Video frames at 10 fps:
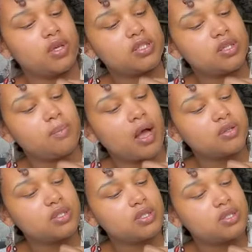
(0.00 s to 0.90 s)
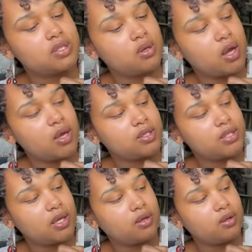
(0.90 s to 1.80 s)
it's the mouse's uh,
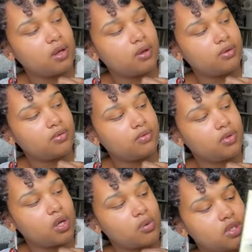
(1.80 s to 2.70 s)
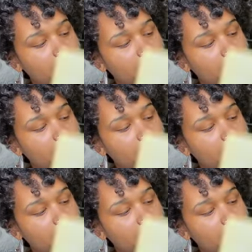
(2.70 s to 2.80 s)
tale of Noah's